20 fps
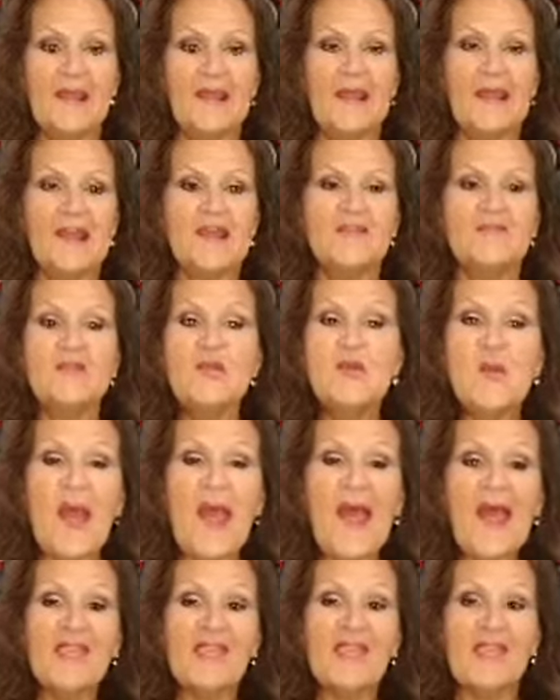if you
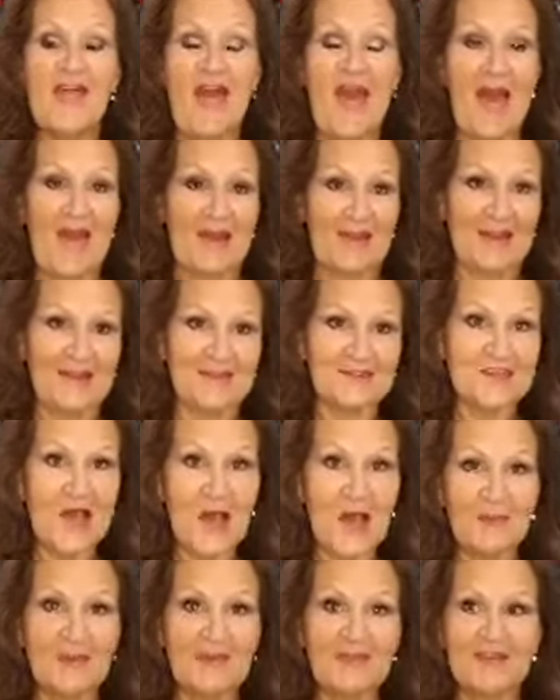add that on
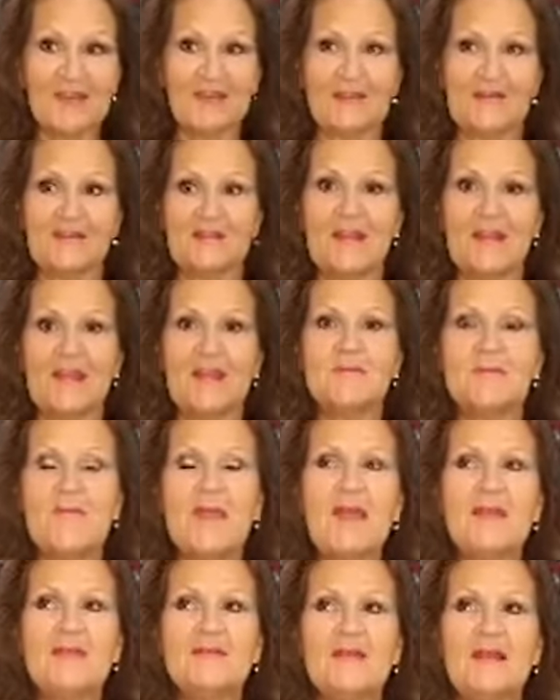top of this, it
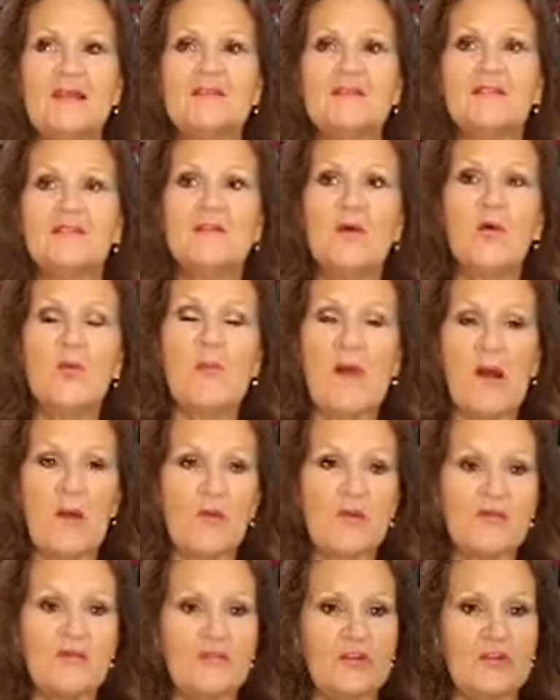makes it so
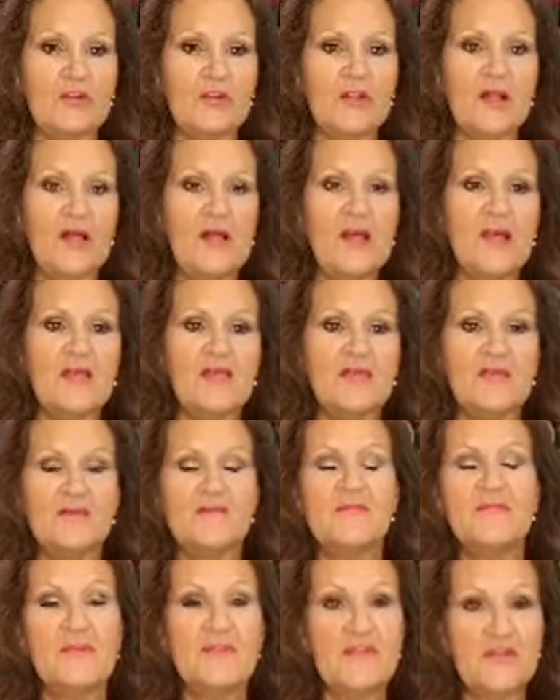powerful. The,
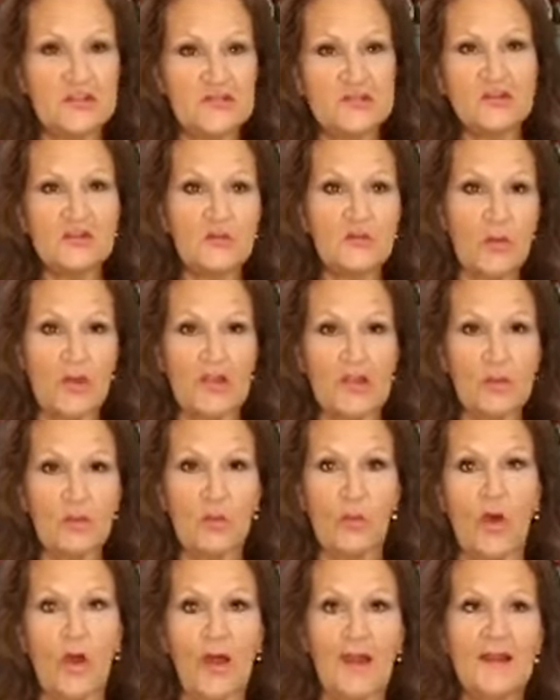the vision of what you
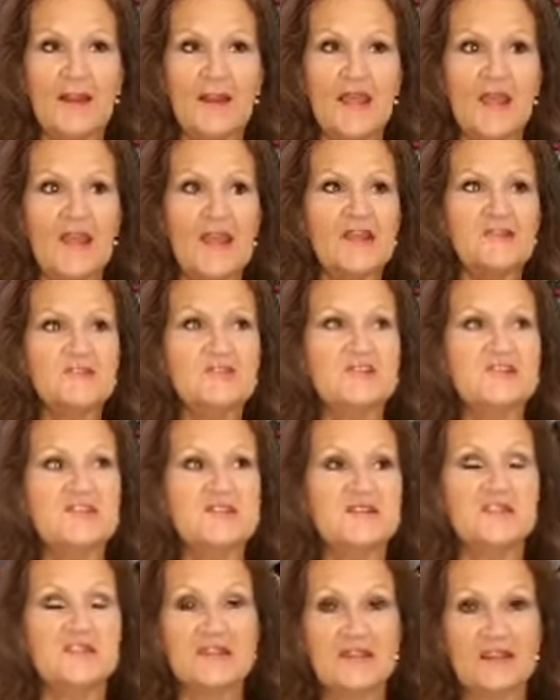want, it just
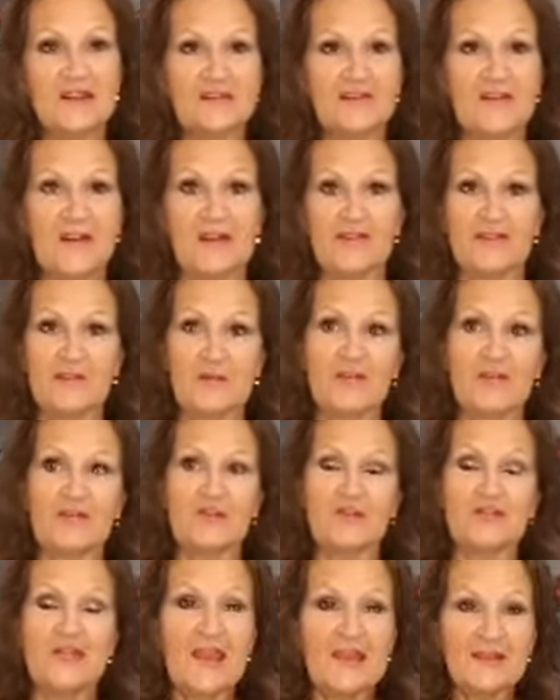solidifies. So as you
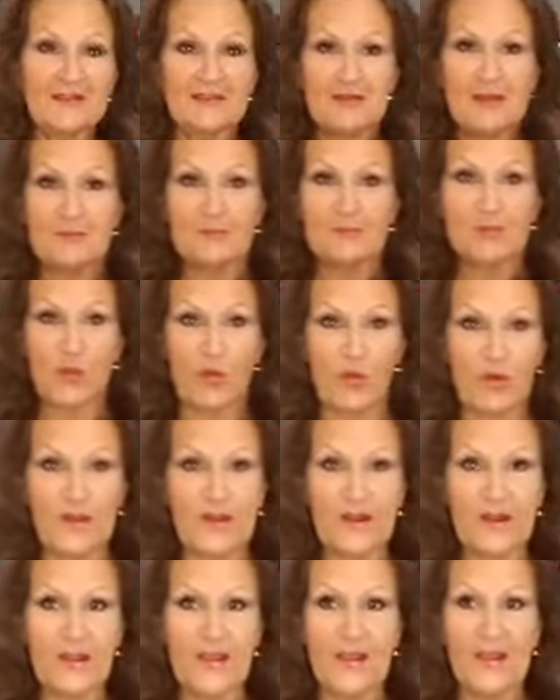take a step toward
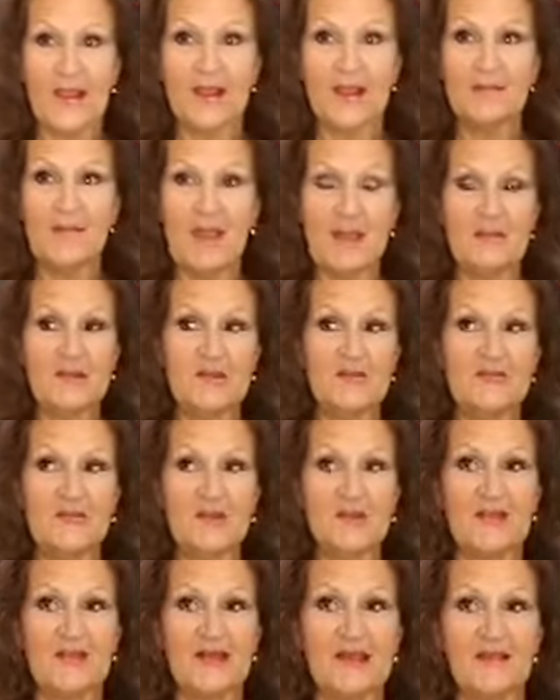it, and maybe you feel
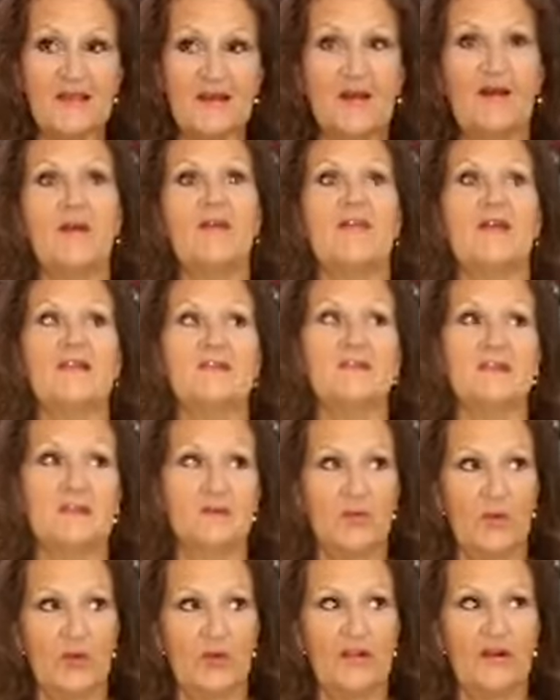like, oh, that didn't
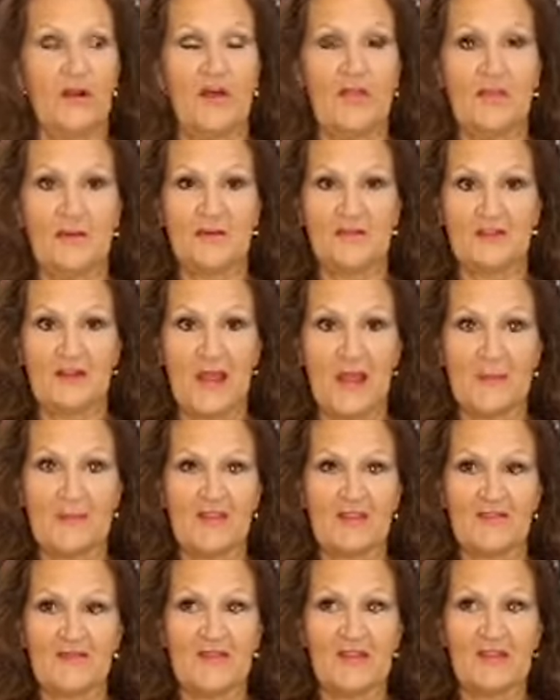work at all. That was an epic
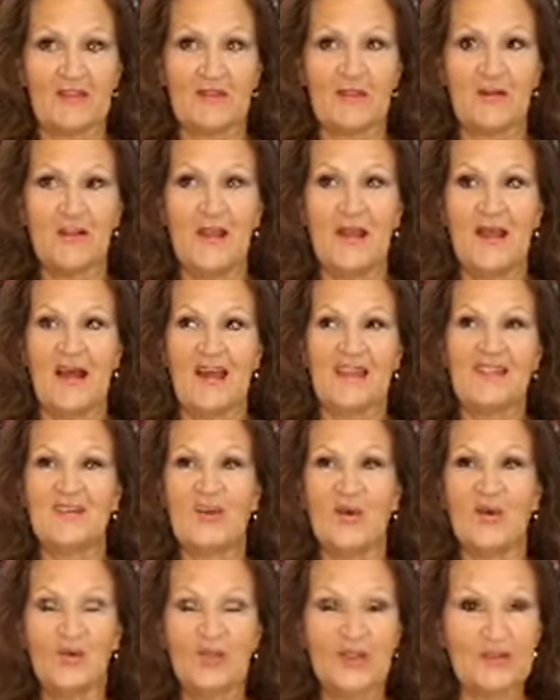failure. I
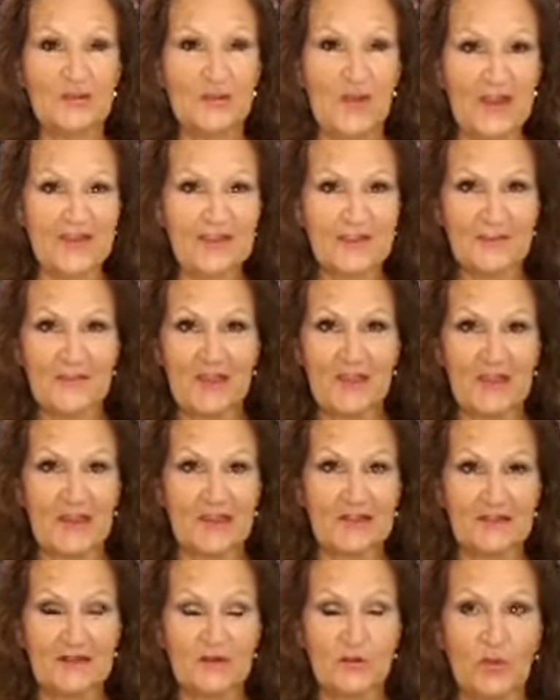totally tried something and it
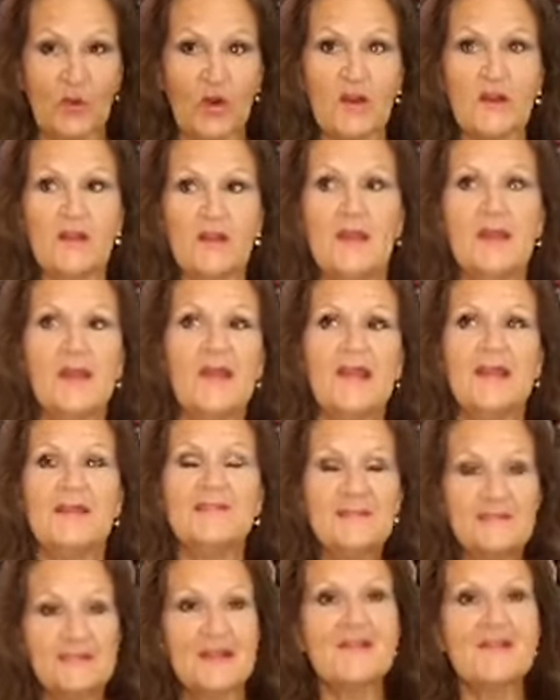didn't work.
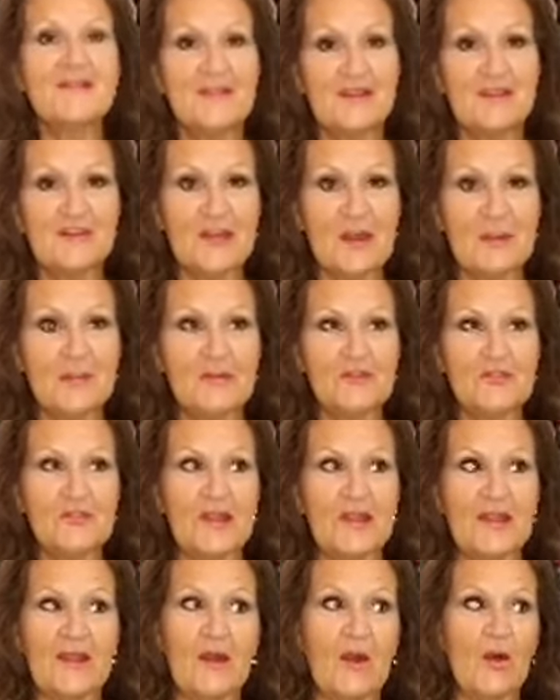Instead of giving up, you
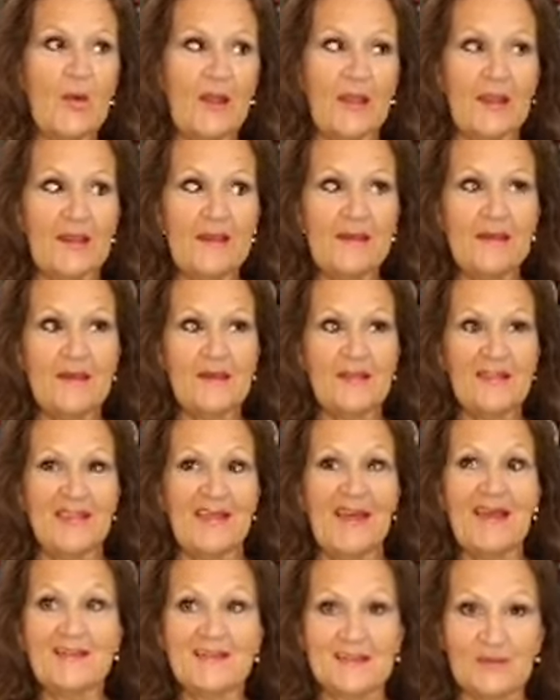say, okay,
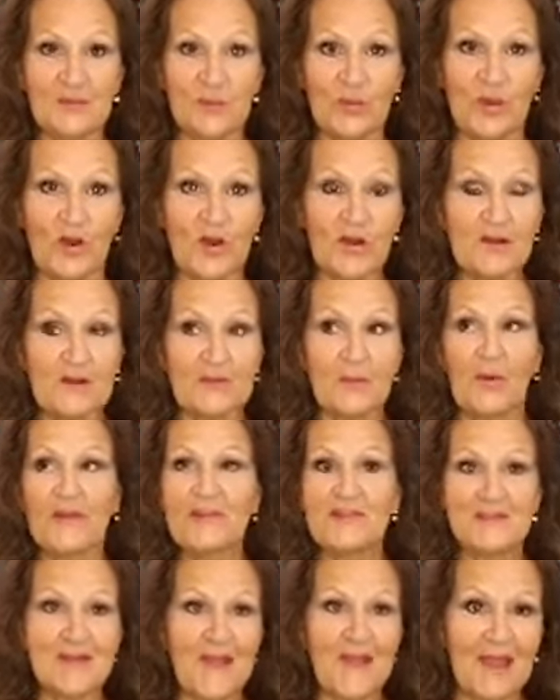that didn't work.
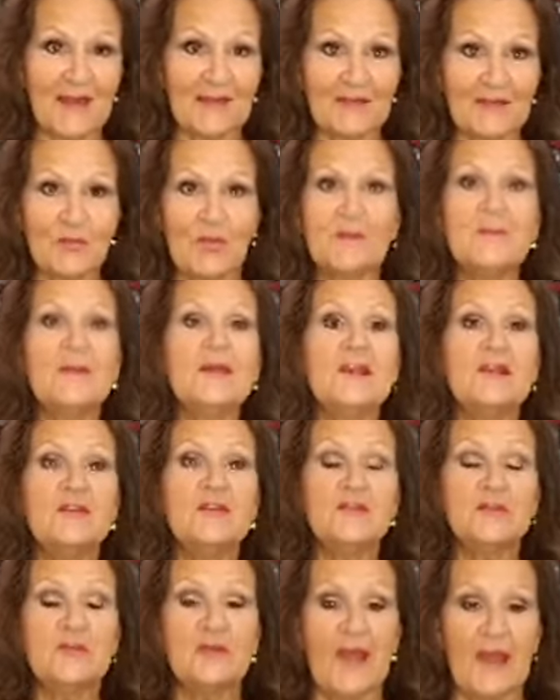What's next? What am I going to
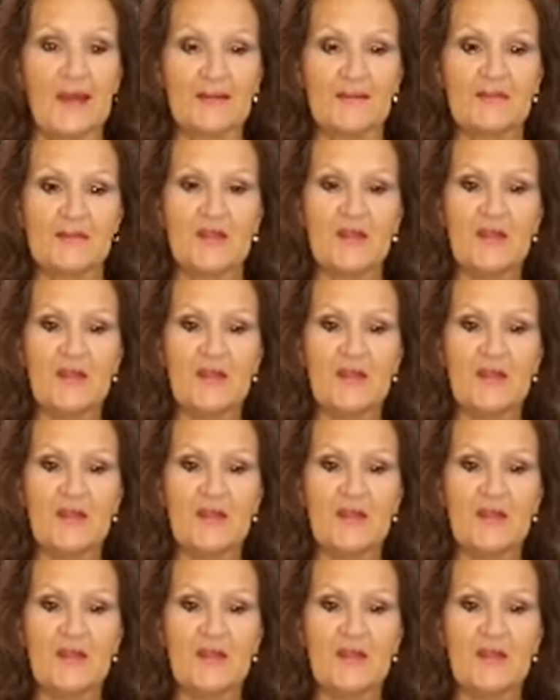do next?